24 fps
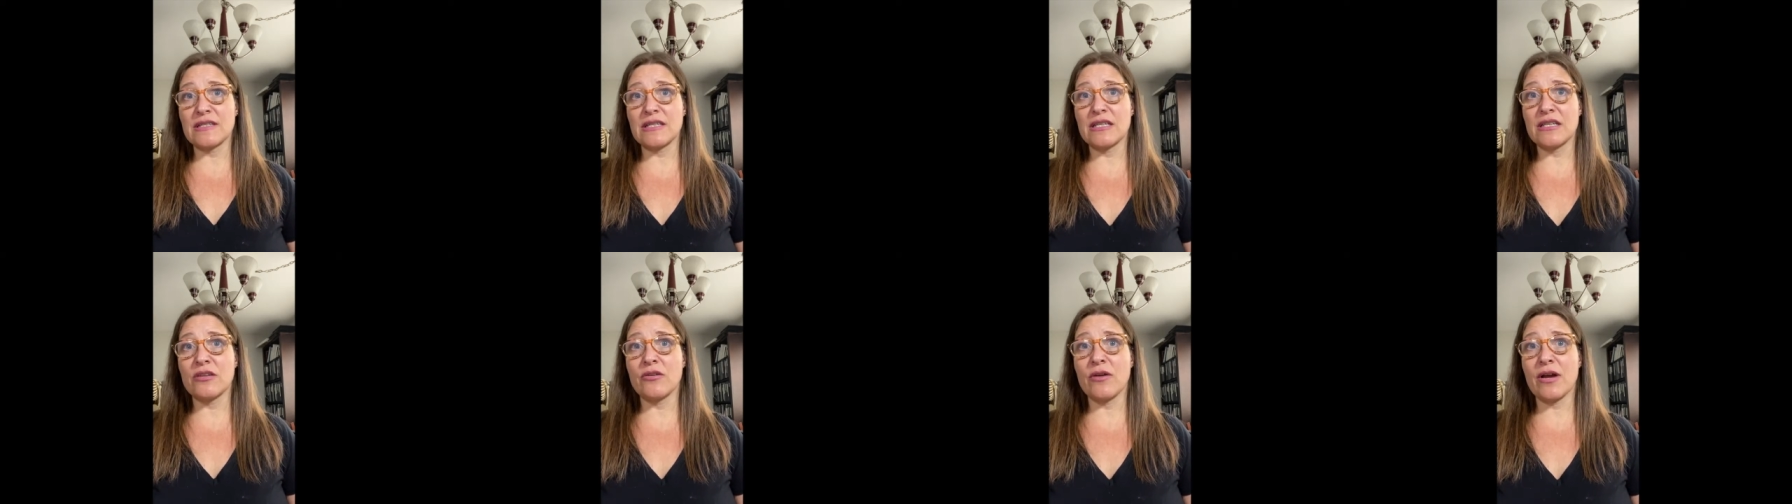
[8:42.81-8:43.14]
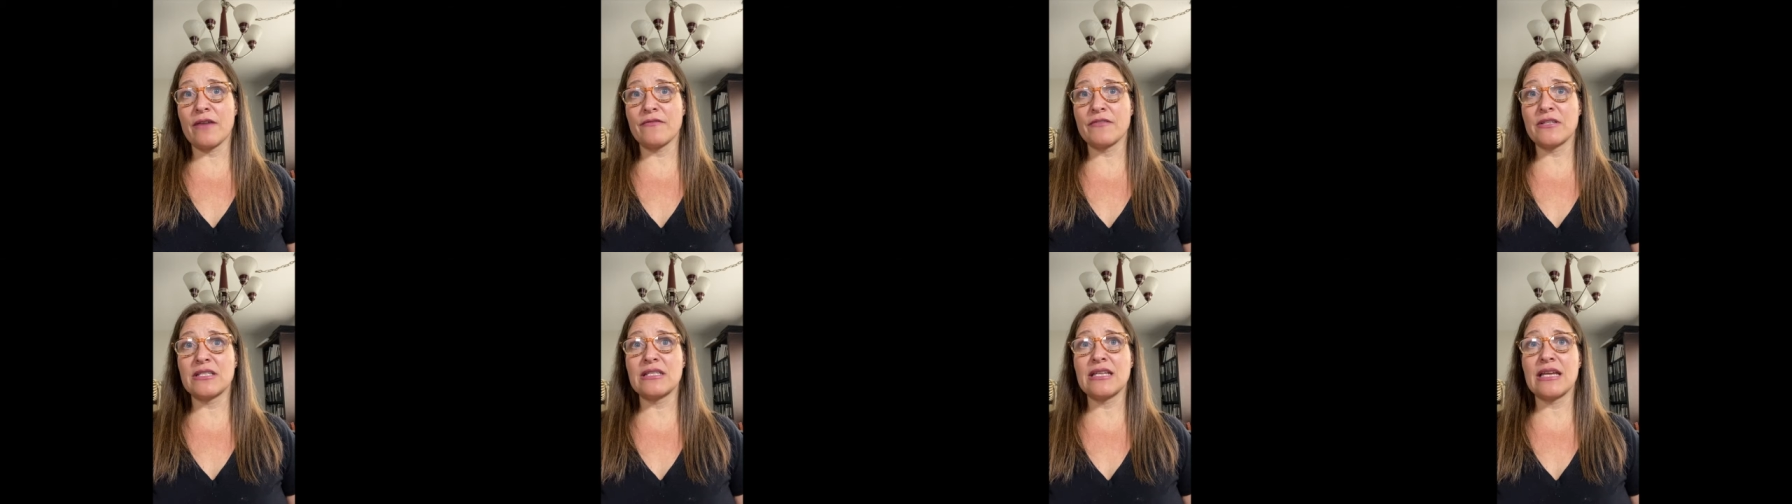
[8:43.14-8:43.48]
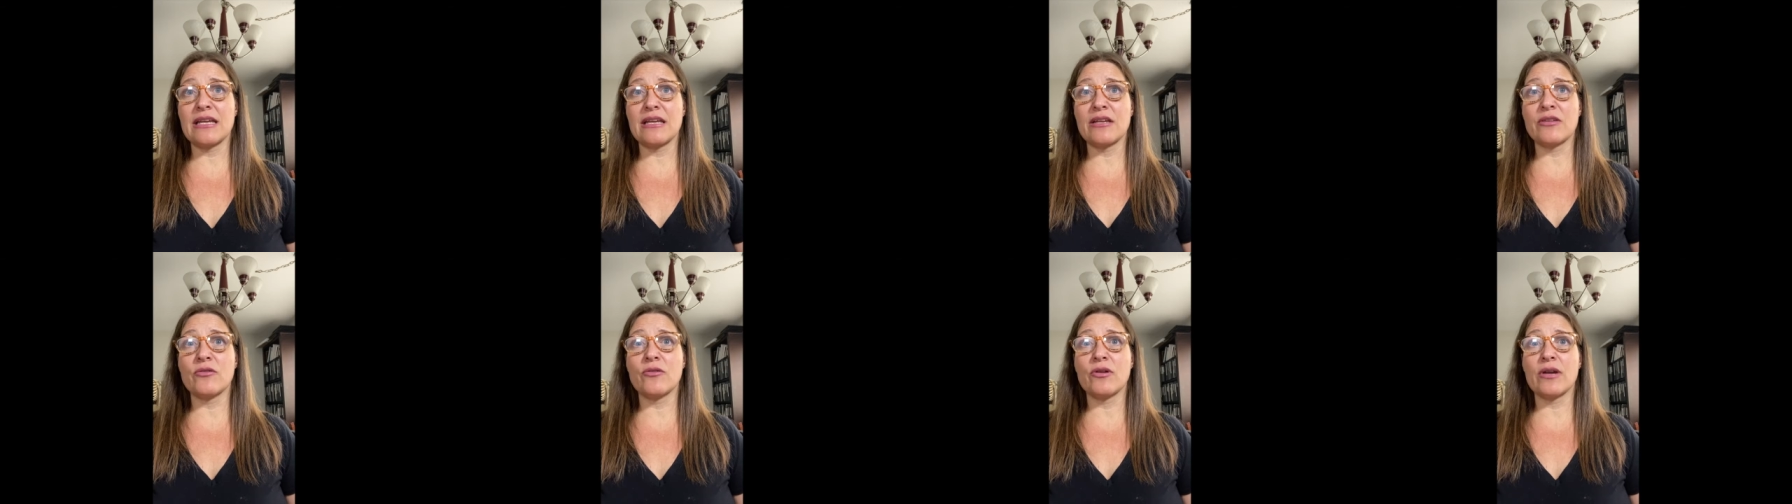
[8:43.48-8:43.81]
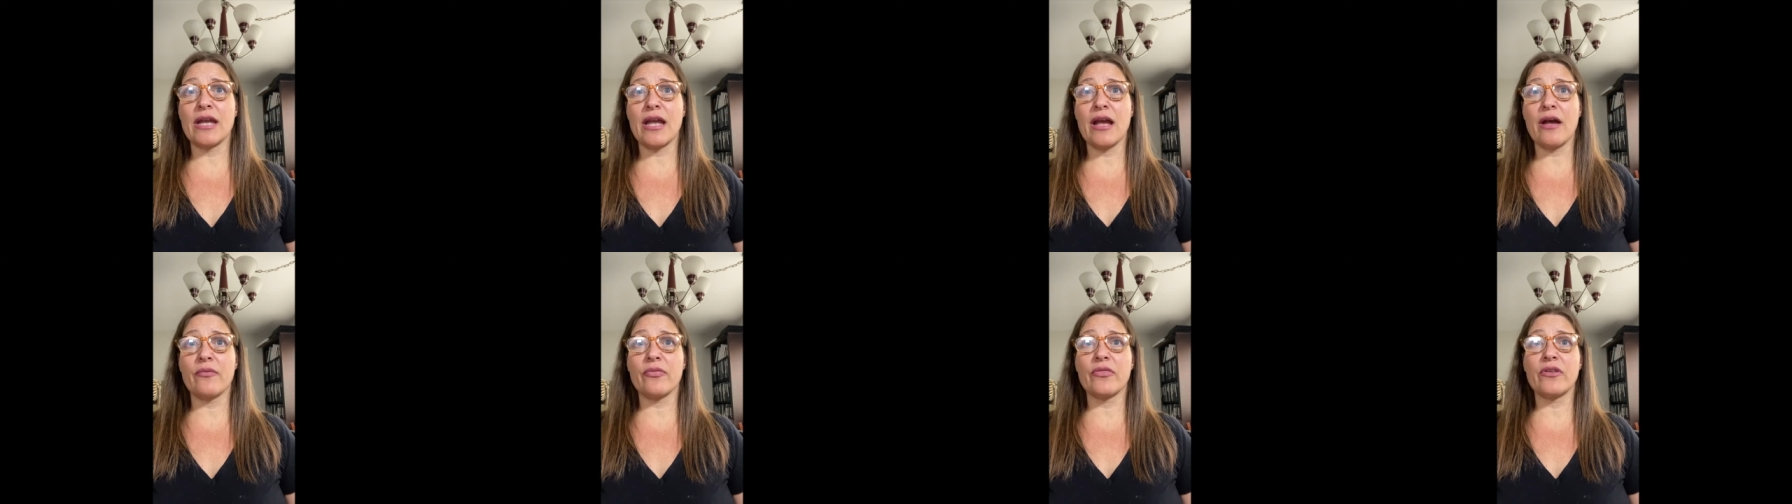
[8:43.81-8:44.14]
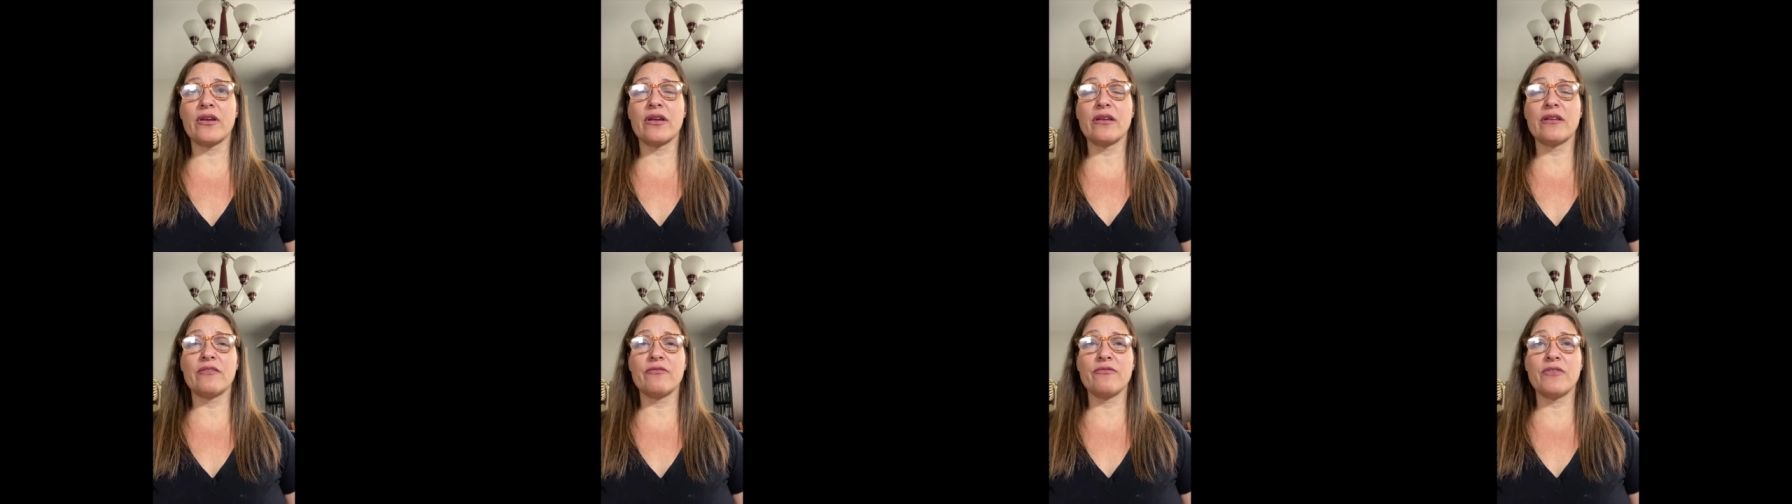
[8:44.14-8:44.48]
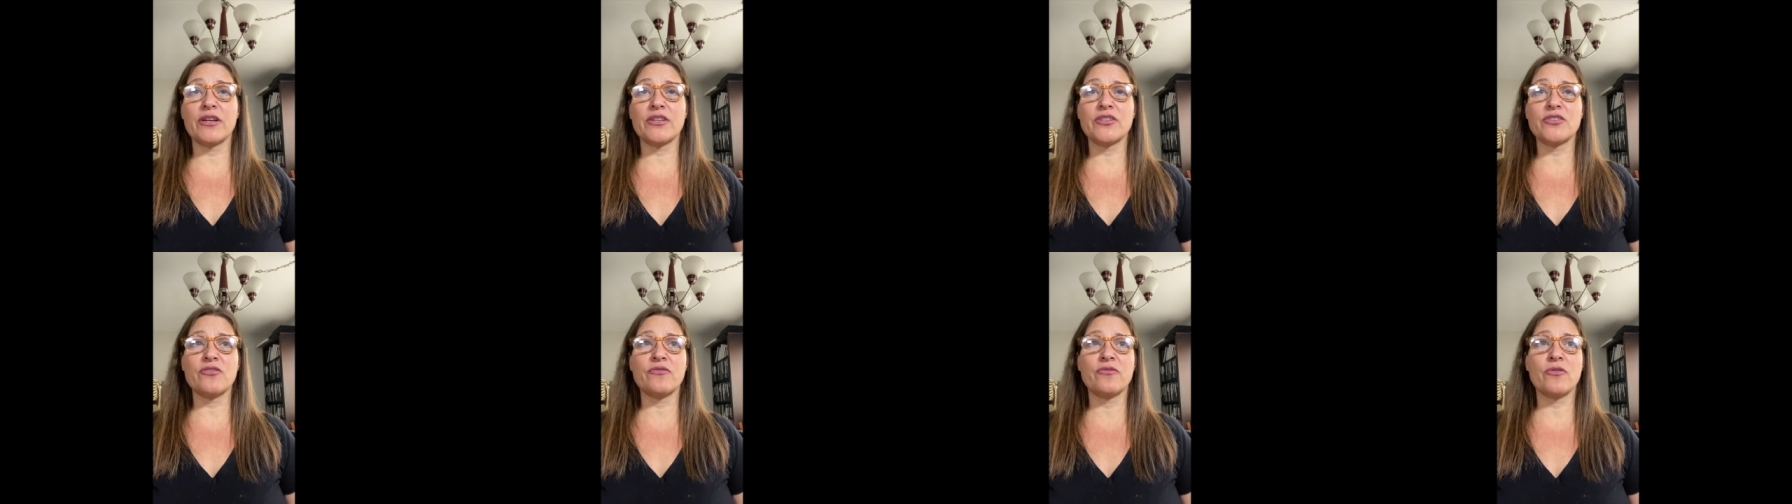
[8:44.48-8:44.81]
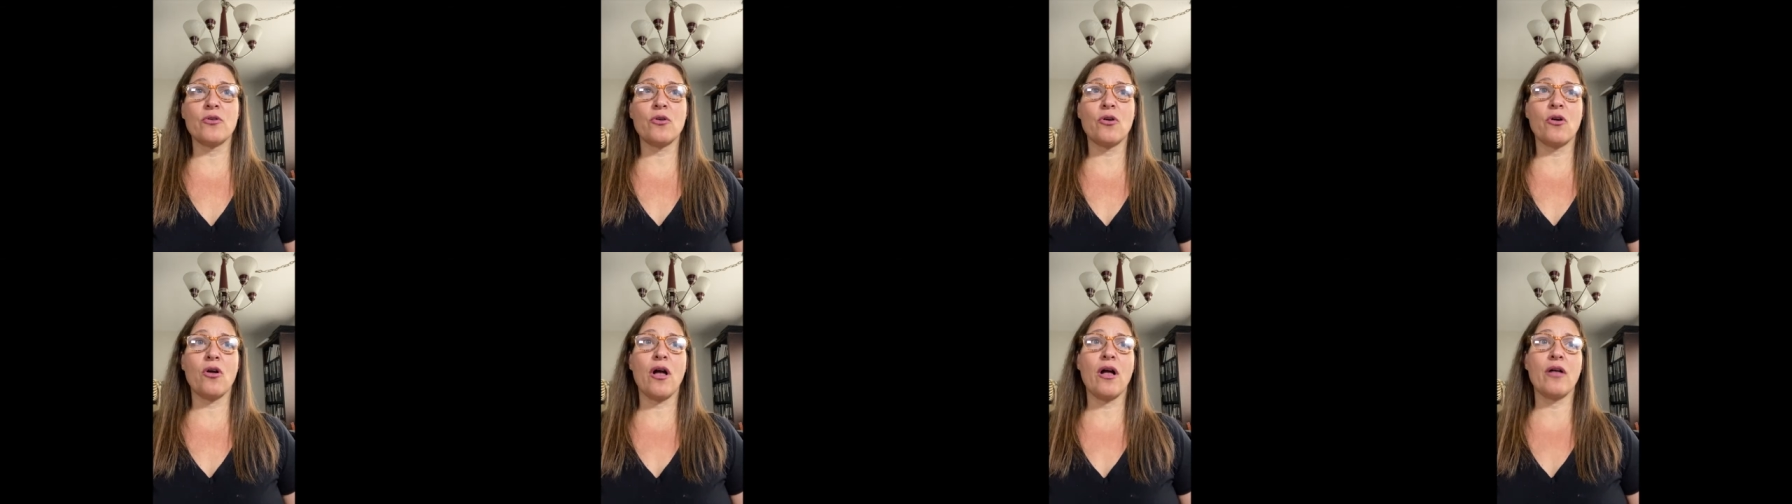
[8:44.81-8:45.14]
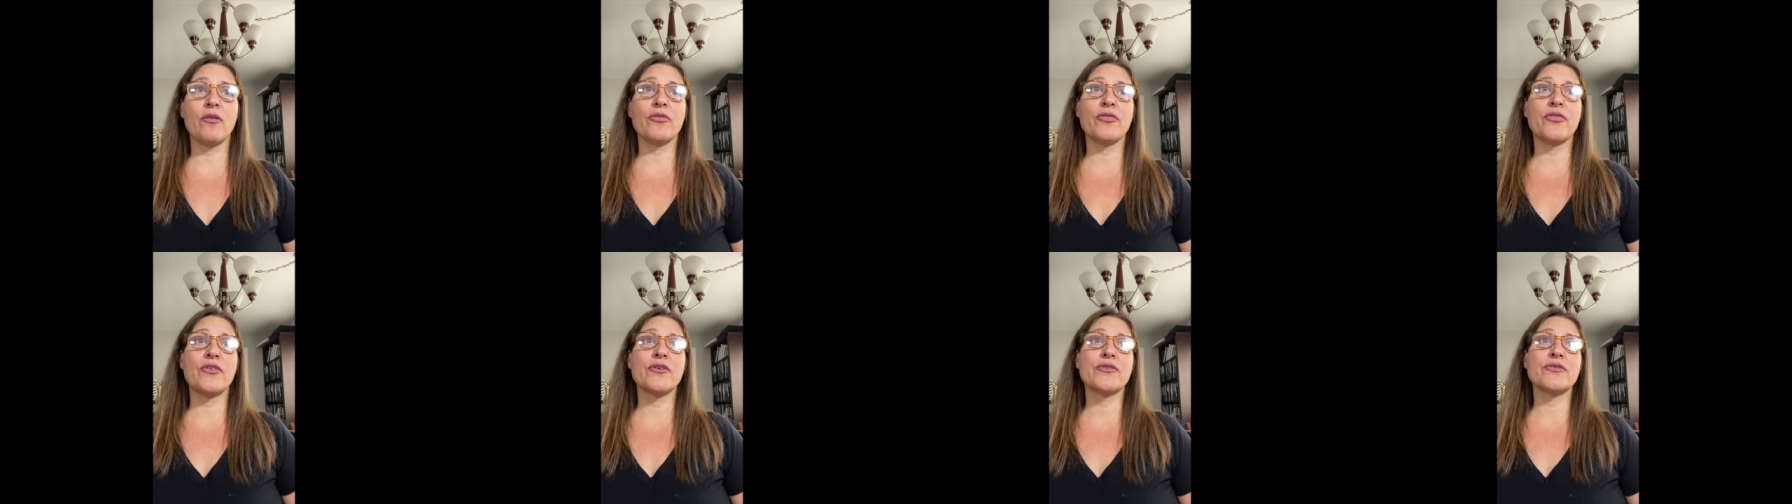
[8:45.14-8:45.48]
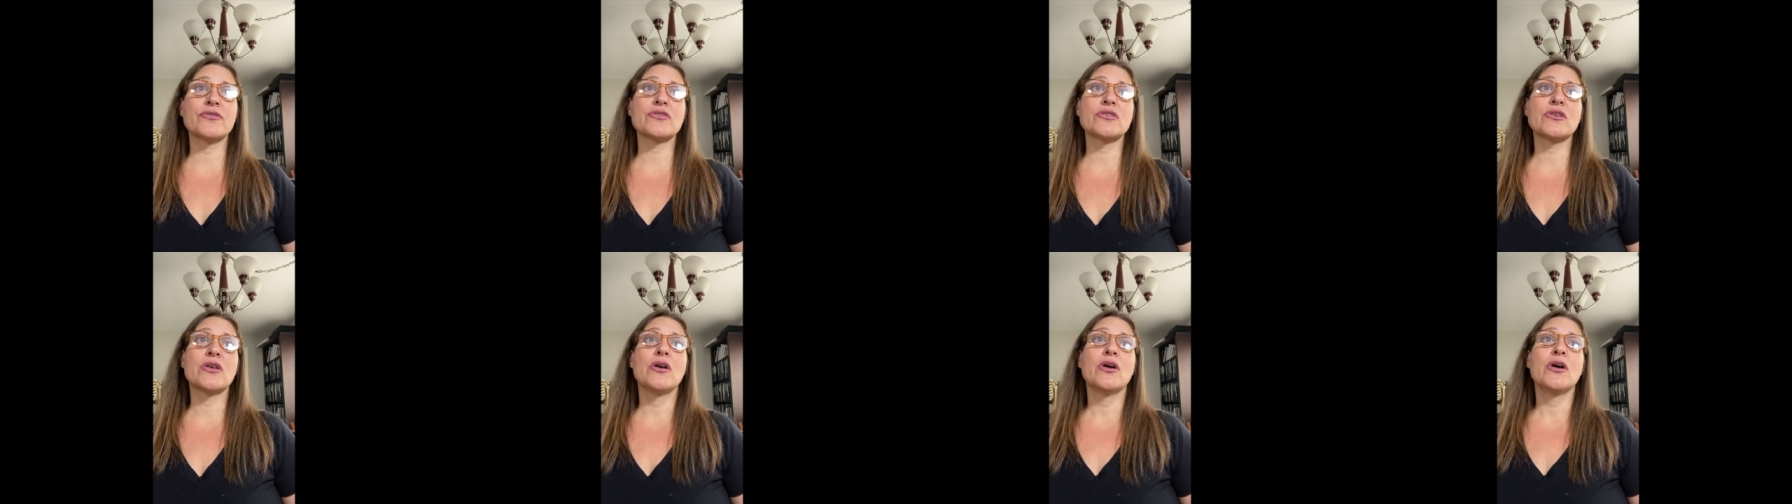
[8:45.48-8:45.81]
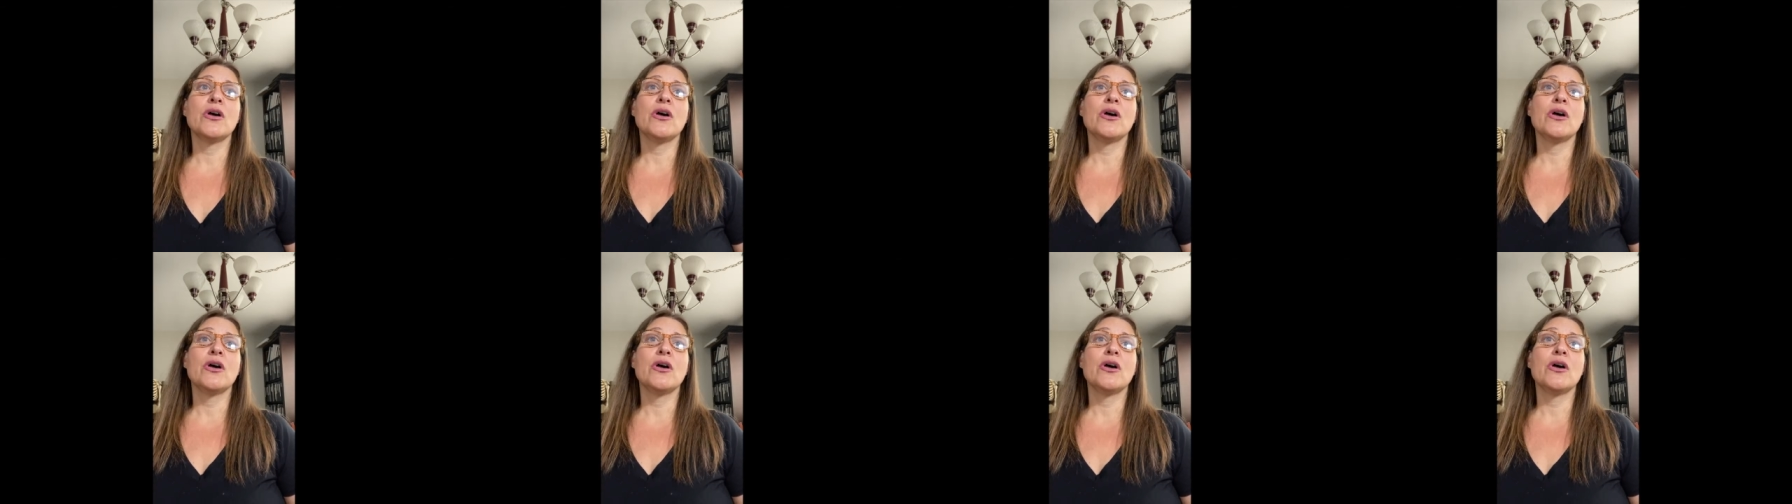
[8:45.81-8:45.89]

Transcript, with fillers: that you have to take into account that can affect your vocal health there's